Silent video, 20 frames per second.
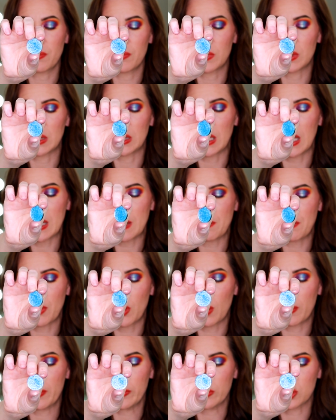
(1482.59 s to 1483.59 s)
light
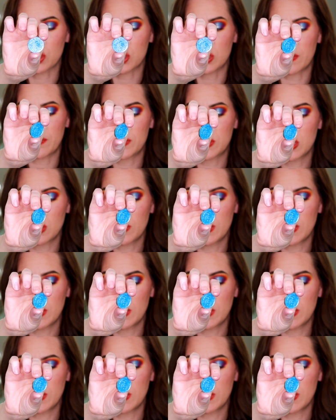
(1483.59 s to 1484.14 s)
purple shift to